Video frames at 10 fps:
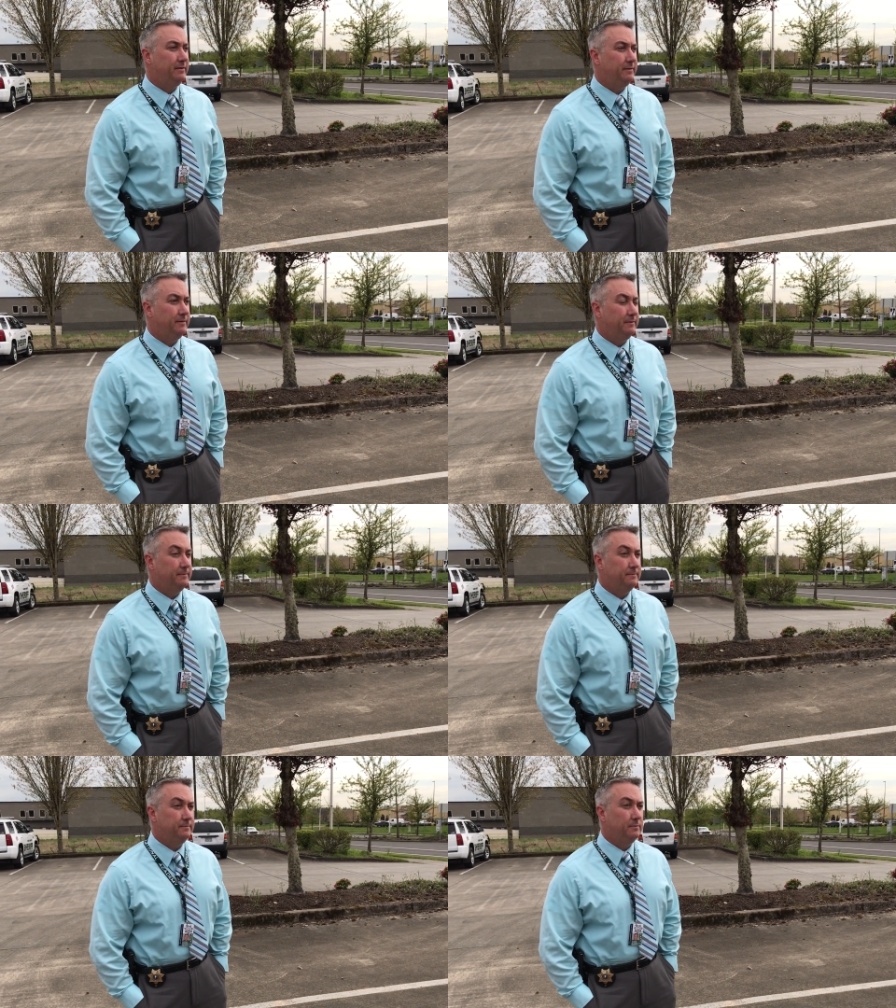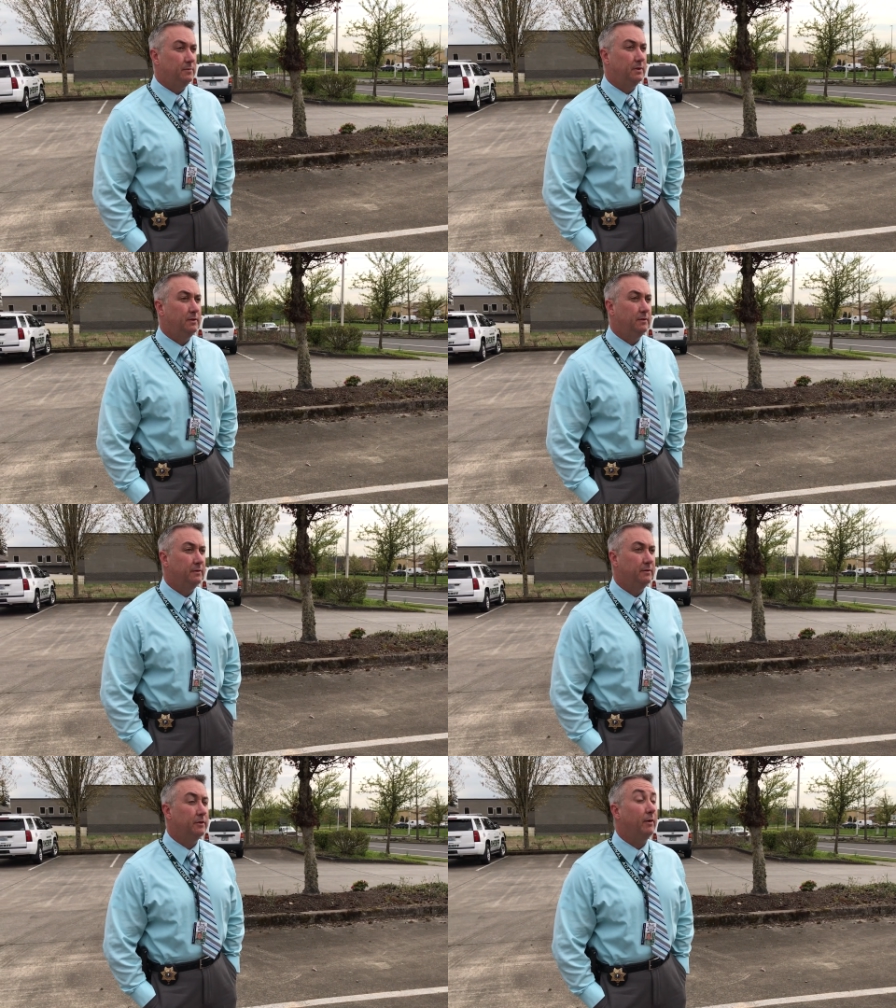Okay, and you're a commander?
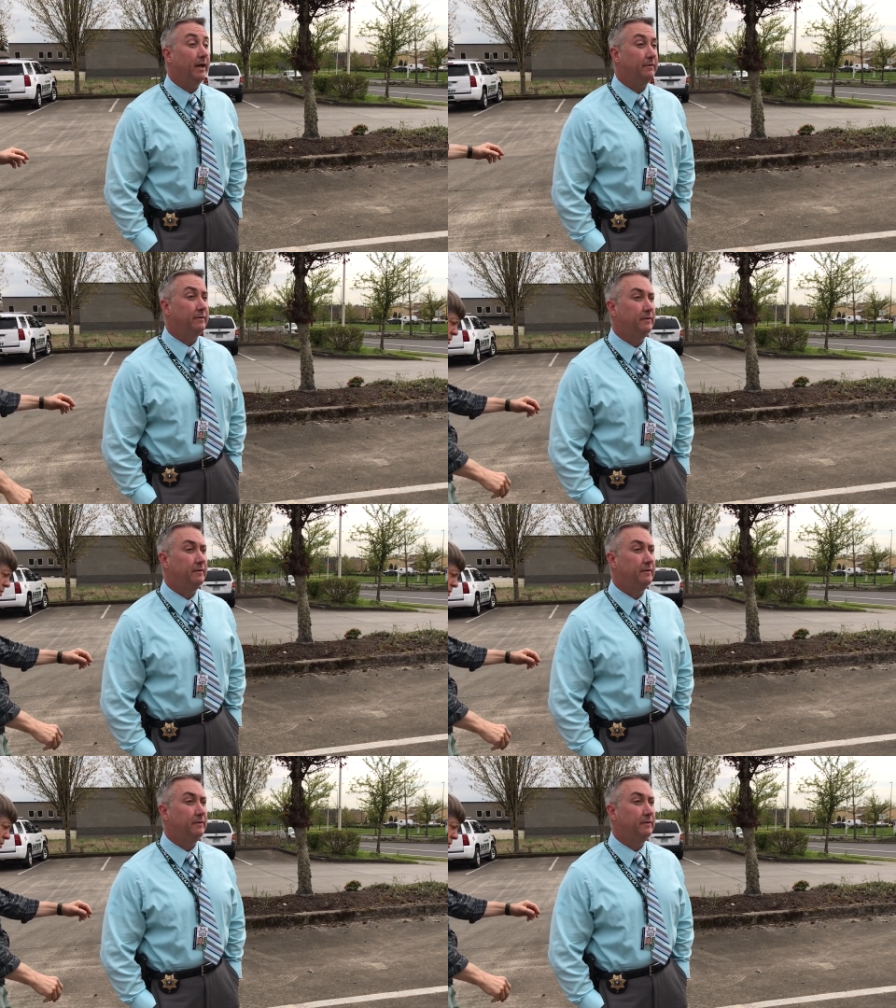Correct.